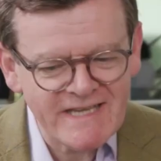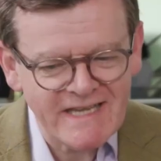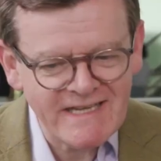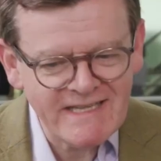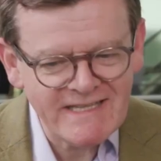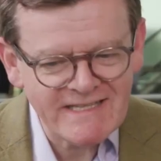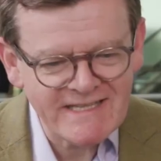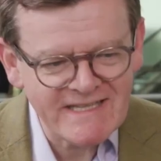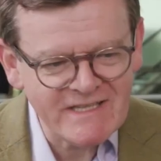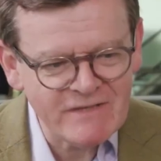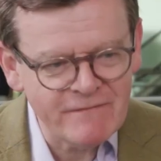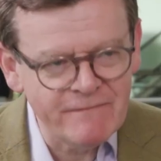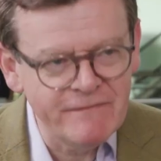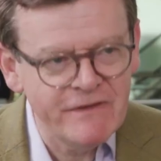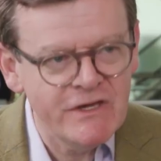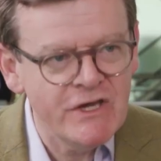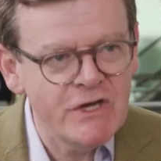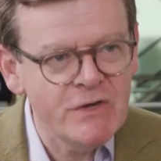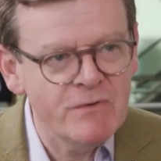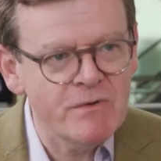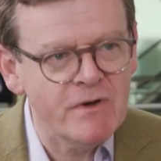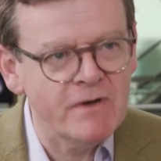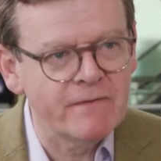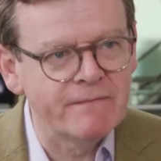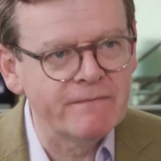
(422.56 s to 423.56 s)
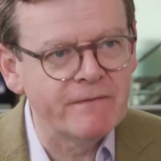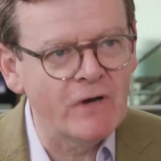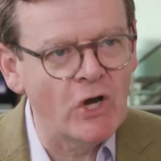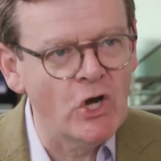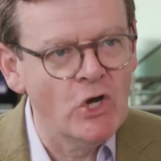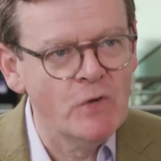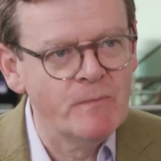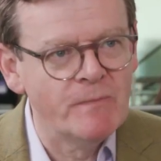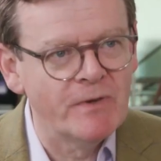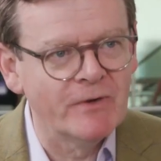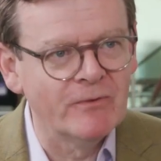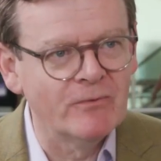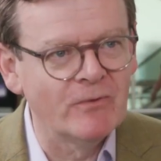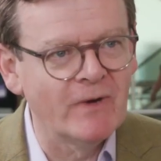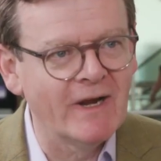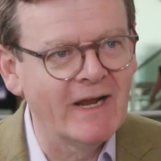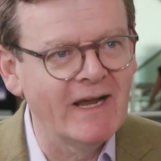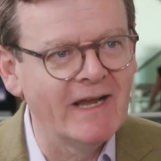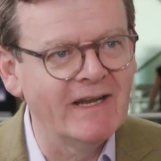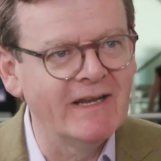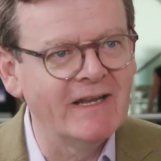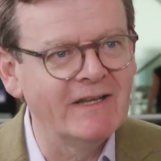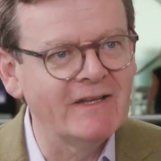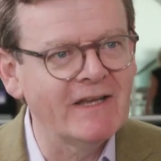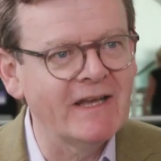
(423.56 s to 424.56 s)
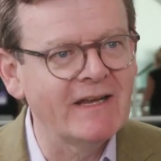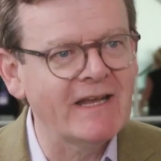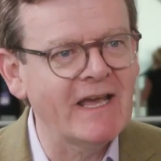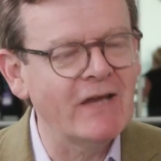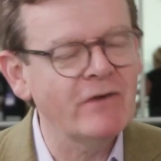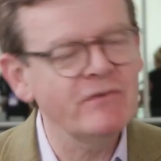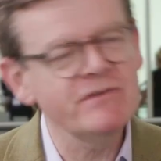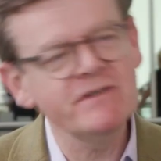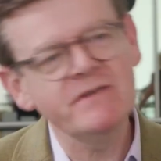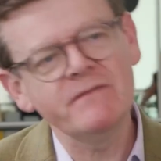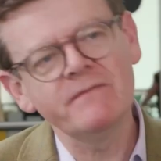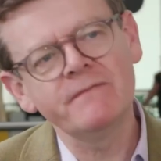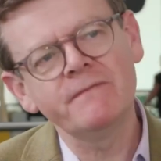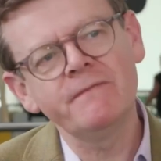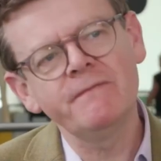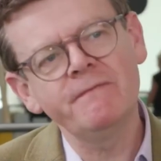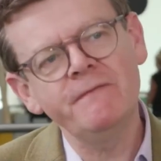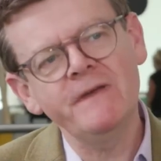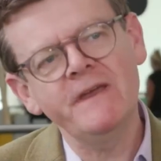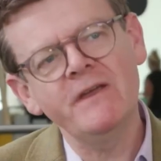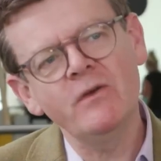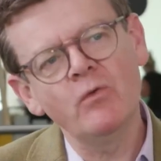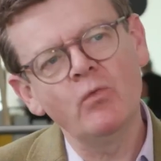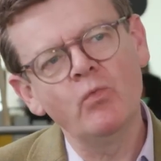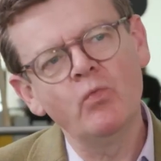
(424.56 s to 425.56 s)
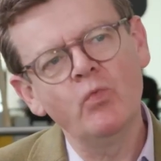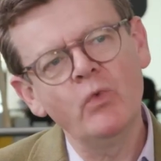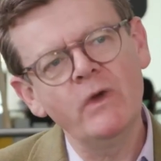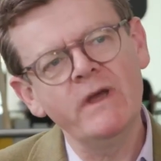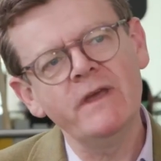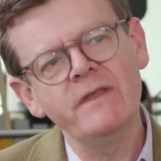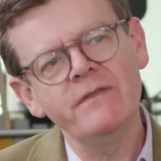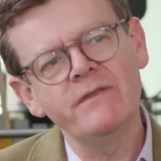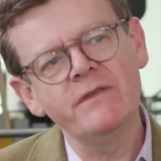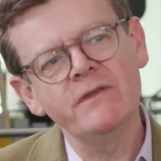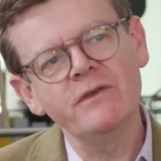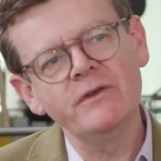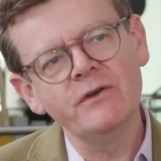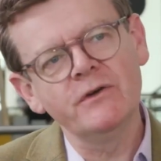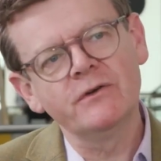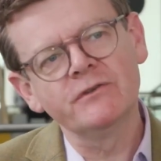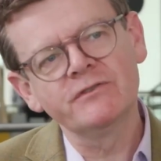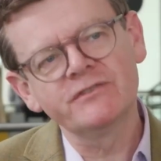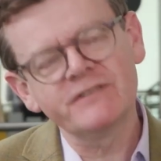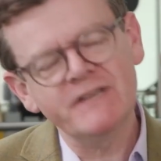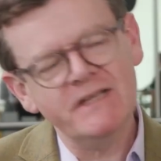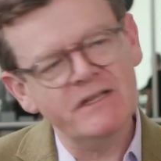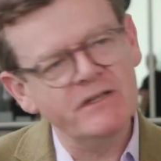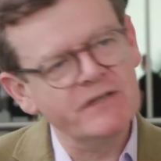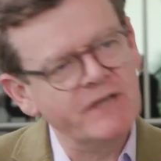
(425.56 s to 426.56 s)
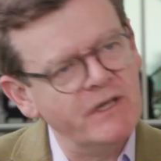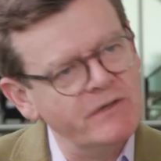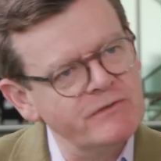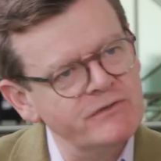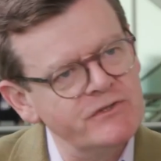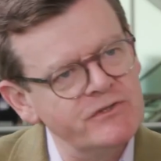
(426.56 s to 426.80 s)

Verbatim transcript: NEC's view of Open RAN and, and how does it fit with your telco